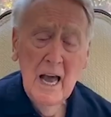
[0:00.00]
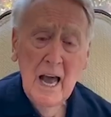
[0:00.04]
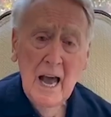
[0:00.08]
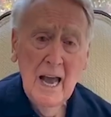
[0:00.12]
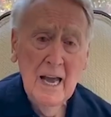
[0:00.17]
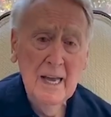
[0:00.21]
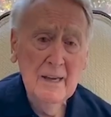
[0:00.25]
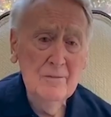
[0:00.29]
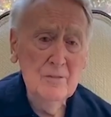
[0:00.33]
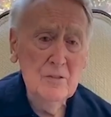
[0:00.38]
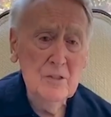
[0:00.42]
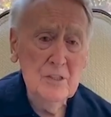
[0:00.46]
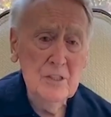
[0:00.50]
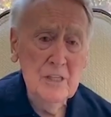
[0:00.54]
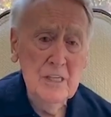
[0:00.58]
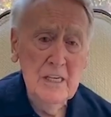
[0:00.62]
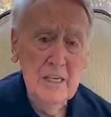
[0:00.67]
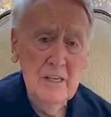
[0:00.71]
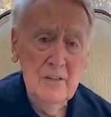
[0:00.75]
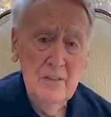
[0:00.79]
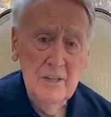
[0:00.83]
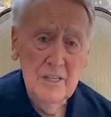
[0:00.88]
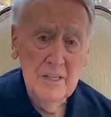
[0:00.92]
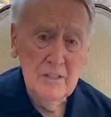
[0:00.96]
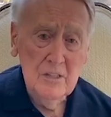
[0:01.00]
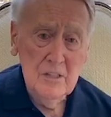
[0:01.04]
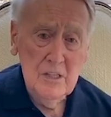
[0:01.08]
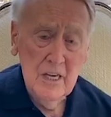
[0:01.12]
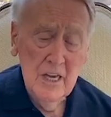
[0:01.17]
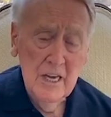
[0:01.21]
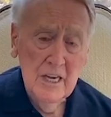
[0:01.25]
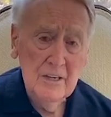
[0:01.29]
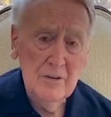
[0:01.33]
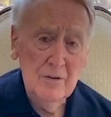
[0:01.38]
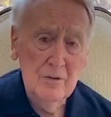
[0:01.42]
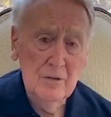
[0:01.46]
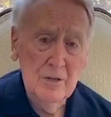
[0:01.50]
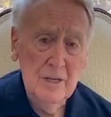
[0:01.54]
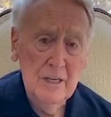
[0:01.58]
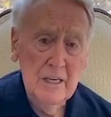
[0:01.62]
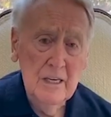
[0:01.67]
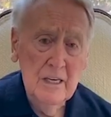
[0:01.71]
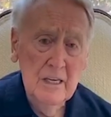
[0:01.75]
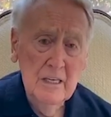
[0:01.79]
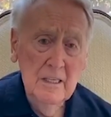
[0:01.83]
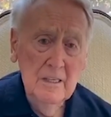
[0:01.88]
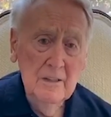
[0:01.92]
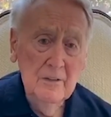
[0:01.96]
I've seen this
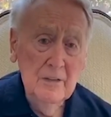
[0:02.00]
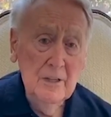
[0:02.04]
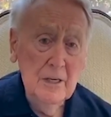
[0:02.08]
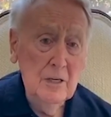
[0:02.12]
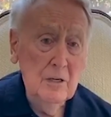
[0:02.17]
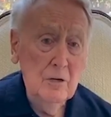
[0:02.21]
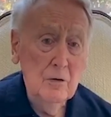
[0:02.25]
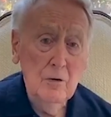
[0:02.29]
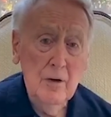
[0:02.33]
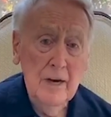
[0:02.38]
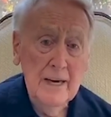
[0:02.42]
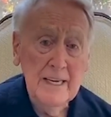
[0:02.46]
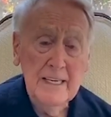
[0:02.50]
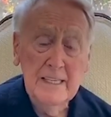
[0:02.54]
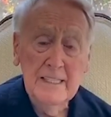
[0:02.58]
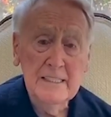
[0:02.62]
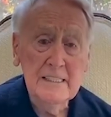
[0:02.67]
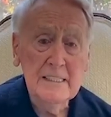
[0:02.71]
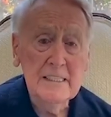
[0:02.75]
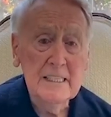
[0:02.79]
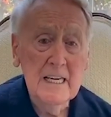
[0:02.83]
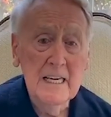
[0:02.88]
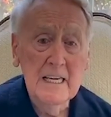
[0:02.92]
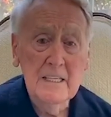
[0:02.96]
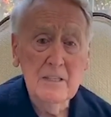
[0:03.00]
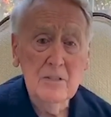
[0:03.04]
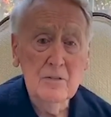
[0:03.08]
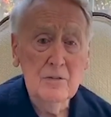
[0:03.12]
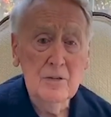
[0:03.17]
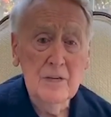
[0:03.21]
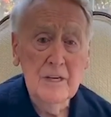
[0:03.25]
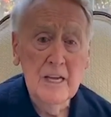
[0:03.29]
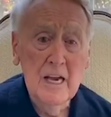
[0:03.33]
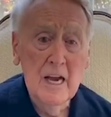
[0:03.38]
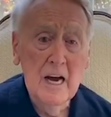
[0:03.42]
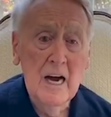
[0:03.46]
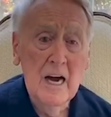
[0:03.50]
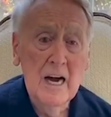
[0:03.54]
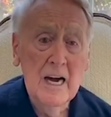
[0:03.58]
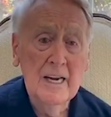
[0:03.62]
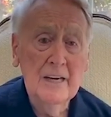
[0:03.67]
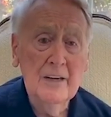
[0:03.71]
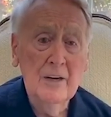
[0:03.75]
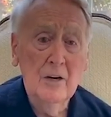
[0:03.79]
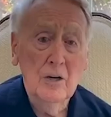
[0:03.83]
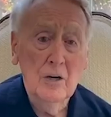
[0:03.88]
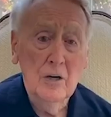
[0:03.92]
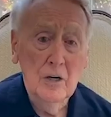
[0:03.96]
country, the greatest country
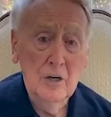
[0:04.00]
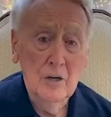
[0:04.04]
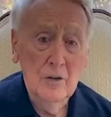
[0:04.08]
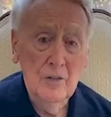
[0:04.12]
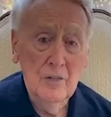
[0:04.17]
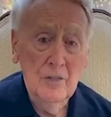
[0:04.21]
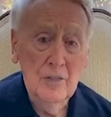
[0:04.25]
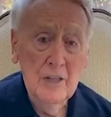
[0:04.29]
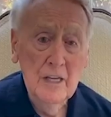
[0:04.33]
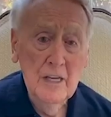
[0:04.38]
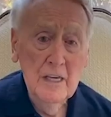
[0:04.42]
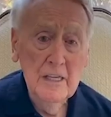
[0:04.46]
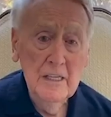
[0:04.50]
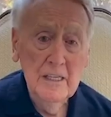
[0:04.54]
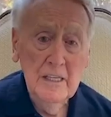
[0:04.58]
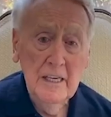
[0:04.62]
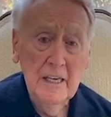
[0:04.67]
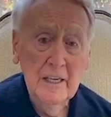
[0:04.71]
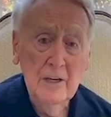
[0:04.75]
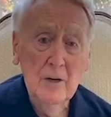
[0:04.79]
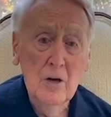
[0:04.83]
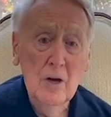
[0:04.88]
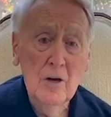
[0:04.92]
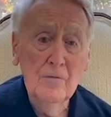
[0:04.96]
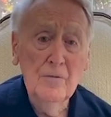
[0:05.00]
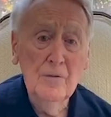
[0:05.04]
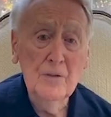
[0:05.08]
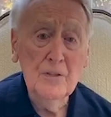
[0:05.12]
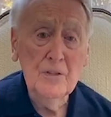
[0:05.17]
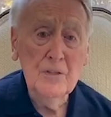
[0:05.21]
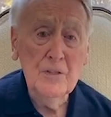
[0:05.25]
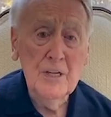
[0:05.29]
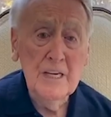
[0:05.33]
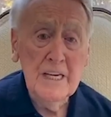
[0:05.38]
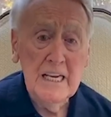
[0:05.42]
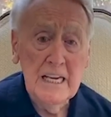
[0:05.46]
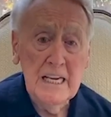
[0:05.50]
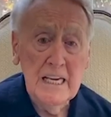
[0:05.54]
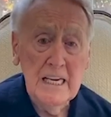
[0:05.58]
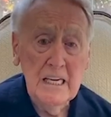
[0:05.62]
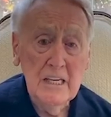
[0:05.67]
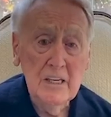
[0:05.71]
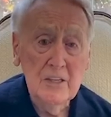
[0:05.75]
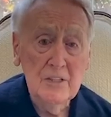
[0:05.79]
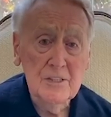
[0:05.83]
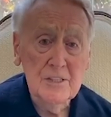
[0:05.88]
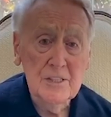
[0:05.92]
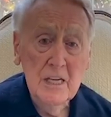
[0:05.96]
on earth, get off its
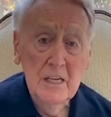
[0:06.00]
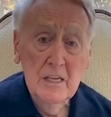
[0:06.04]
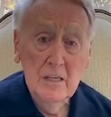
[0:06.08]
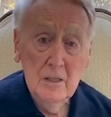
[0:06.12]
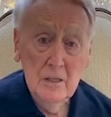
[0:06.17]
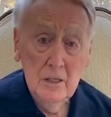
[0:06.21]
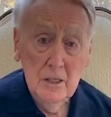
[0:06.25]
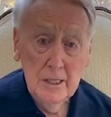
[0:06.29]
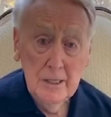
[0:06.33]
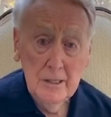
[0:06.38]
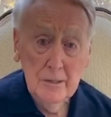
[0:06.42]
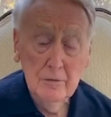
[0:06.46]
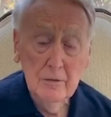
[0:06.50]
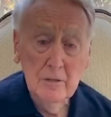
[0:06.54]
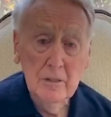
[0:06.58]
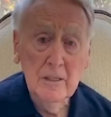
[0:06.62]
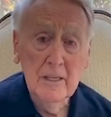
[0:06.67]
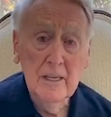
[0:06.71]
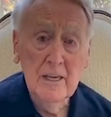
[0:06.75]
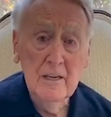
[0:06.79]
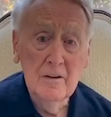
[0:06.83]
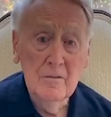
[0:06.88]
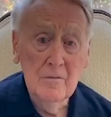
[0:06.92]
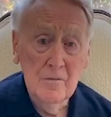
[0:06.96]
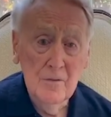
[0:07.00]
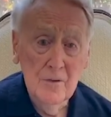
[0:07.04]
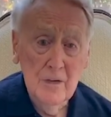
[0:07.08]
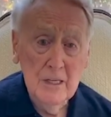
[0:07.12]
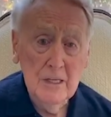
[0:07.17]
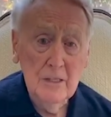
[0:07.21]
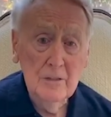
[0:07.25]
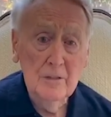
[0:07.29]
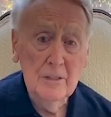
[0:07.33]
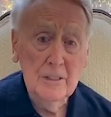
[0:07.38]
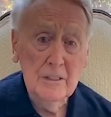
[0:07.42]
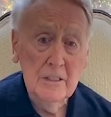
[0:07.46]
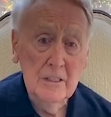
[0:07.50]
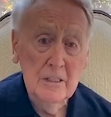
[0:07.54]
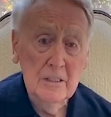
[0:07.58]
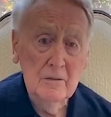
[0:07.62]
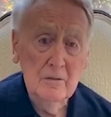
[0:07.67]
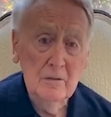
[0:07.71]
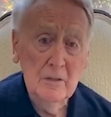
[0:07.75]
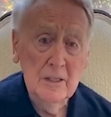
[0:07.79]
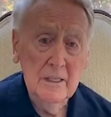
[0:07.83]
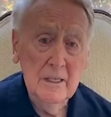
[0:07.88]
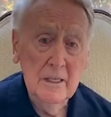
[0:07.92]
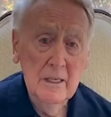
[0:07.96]
knees, literally and
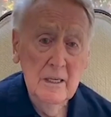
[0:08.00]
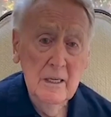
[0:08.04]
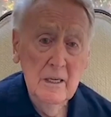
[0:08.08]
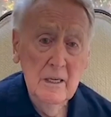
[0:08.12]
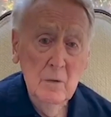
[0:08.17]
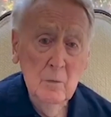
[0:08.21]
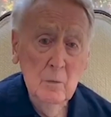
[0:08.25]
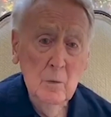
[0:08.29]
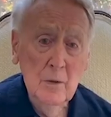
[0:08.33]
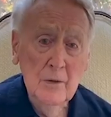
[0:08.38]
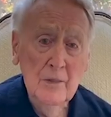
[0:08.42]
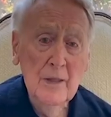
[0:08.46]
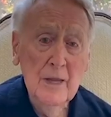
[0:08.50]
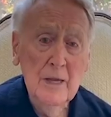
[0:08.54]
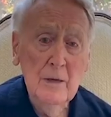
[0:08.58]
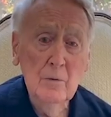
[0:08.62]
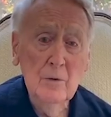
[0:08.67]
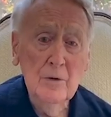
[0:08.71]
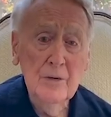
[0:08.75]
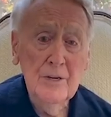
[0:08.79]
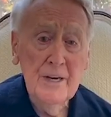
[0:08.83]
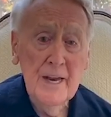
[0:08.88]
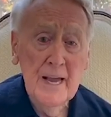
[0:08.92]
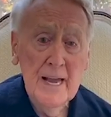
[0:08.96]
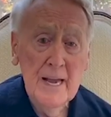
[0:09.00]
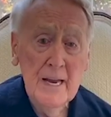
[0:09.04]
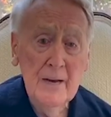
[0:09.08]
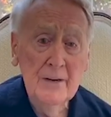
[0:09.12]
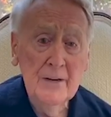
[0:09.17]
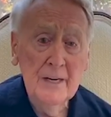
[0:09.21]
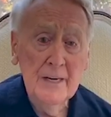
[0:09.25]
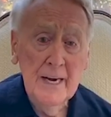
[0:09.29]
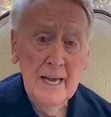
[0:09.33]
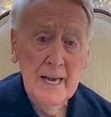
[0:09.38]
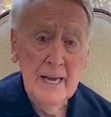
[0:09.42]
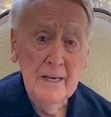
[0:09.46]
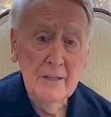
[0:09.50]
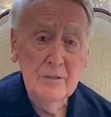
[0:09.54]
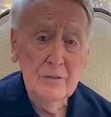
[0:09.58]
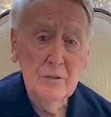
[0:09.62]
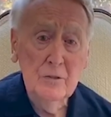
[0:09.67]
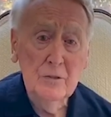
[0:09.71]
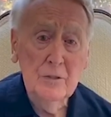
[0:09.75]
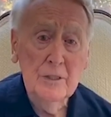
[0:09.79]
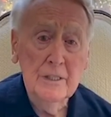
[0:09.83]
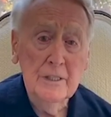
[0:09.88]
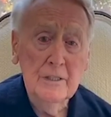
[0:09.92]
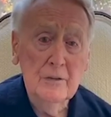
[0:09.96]
figuratively when they were down and out
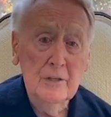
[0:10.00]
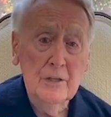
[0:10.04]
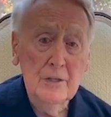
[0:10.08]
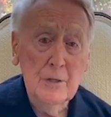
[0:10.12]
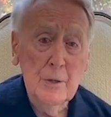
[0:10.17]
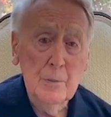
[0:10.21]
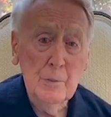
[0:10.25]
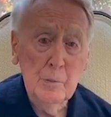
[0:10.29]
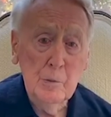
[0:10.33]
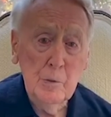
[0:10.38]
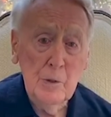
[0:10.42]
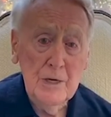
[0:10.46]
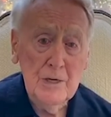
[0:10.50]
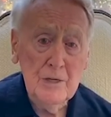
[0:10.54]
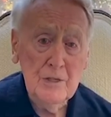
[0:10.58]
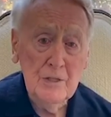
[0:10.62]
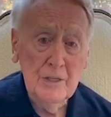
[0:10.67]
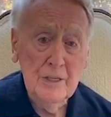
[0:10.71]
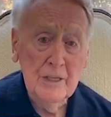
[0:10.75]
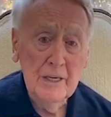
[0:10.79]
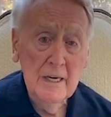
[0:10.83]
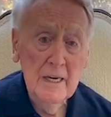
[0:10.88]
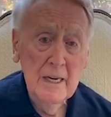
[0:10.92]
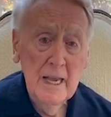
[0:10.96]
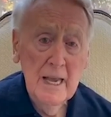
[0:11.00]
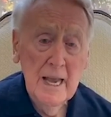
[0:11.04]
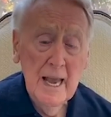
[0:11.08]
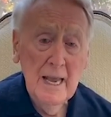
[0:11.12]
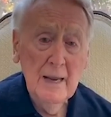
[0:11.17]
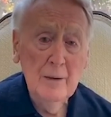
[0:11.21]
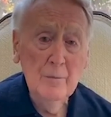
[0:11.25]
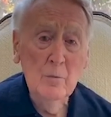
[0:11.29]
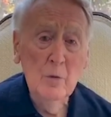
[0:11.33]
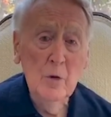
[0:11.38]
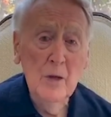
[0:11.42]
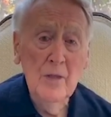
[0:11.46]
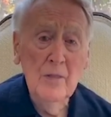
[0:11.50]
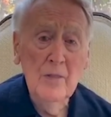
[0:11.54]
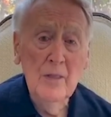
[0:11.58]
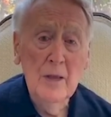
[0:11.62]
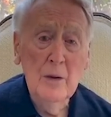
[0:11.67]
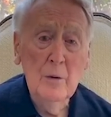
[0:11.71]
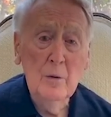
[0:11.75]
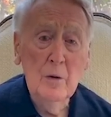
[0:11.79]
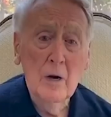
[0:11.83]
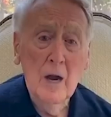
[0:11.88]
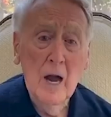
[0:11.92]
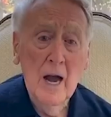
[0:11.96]
during the Depression, and when
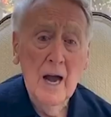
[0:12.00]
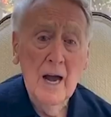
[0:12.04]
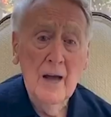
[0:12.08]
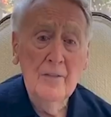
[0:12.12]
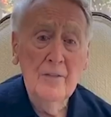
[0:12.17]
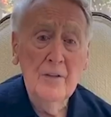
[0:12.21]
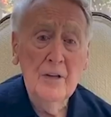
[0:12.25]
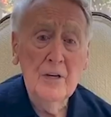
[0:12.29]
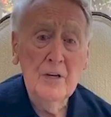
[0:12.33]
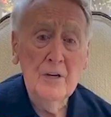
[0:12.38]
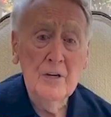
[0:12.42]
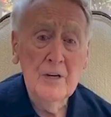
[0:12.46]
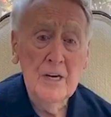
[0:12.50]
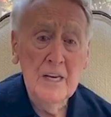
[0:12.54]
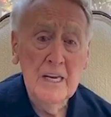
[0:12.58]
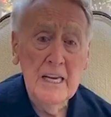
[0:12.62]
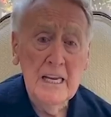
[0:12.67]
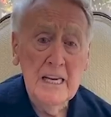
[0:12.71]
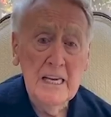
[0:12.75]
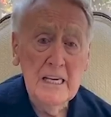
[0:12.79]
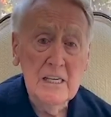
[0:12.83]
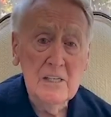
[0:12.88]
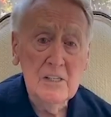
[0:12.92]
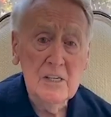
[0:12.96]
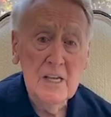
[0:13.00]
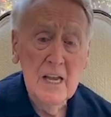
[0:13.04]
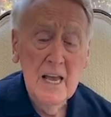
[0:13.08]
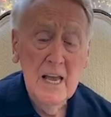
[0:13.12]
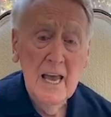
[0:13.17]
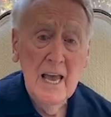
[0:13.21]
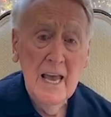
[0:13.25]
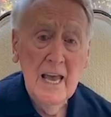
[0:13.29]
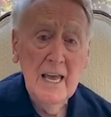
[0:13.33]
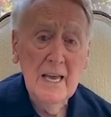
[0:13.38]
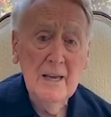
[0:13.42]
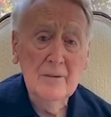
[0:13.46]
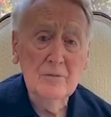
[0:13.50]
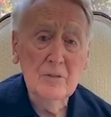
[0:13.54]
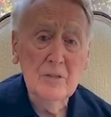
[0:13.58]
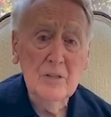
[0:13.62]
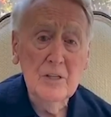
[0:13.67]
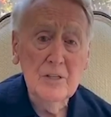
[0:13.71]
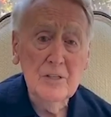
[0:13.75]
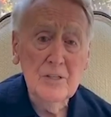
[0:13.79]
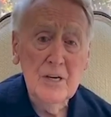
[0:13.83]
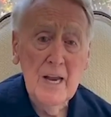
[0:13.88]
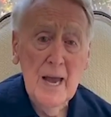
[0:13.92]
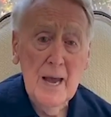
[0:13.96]
they were on their knees after
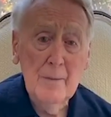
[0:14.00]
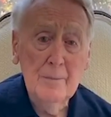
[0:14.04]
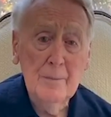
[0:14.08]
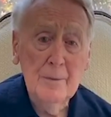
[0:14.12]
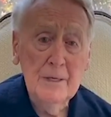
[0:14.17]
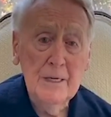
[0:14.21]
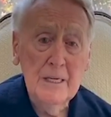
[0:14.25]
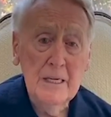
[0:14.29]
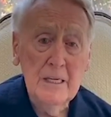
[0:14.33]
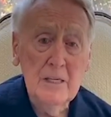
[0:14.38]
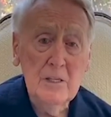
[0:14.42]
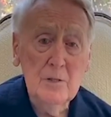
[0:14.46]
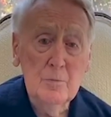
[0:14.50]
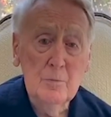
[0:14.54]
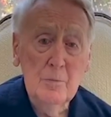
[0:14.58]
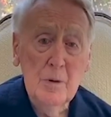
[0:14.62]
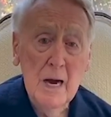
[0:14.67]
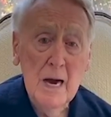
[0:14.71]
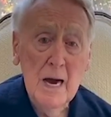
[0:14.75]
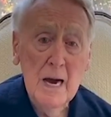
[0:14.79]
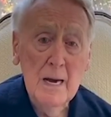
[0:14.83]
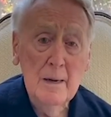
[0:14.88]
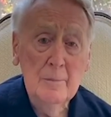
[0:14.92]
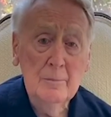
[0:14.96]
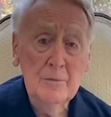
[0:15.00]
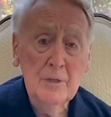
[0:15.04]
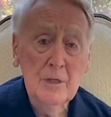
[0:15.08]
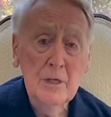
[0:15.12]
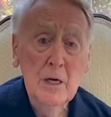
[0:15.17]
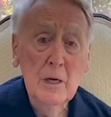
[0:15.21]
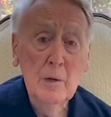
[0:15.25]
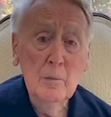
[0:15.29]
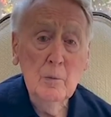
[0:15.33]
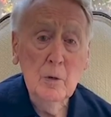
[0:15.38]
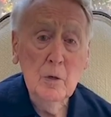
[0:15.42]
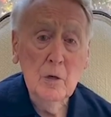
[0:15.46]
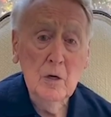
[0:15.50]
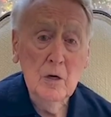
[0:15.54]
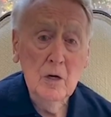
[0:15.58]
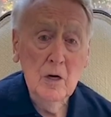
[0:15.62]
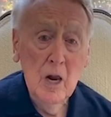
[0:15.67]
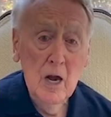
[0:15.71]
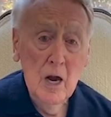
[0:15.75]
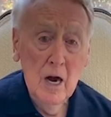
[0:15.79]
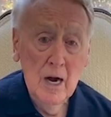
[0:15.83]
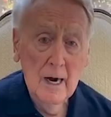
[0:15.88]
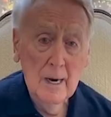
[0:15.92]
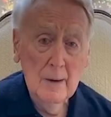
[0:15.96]
the Japanese bombed
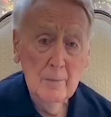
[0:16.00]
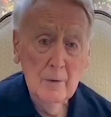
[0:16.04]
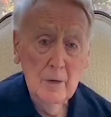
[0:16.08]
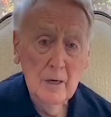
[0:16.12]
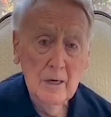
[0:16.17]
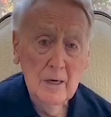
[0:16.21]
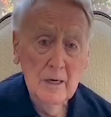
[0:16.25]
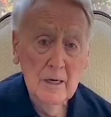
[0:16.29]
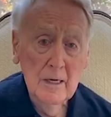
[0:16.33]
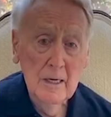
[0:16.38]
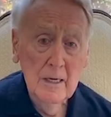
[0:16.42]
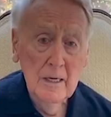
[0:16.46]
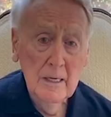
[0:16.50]
Pearl Harbor.